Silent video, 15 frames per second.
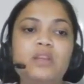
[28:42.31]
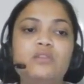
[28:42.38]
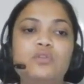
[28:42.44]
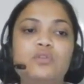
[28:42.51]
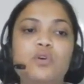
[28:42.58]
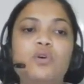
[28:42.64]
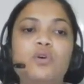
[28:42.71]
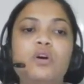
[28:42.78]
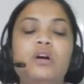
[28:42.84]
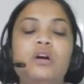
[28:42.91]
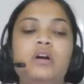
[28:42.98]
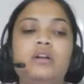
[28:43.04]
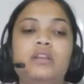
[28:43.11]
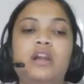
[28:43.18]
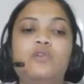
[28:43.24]
So
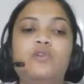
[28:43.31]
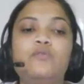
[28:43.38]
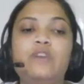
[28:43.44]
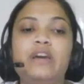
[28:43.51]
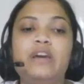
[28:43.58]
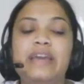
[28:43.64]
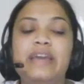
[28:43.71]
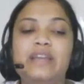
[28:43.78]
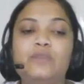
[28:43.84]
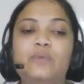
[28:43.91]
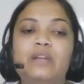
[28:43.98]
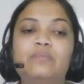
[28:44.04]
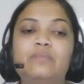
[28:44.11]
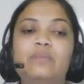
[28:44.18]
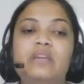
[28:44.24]
now where
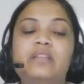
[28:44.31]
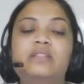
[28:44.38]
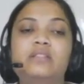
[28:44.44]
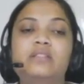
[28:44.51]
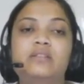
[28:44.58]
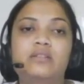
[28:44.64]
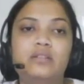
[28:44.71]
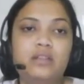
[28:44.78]
n1 means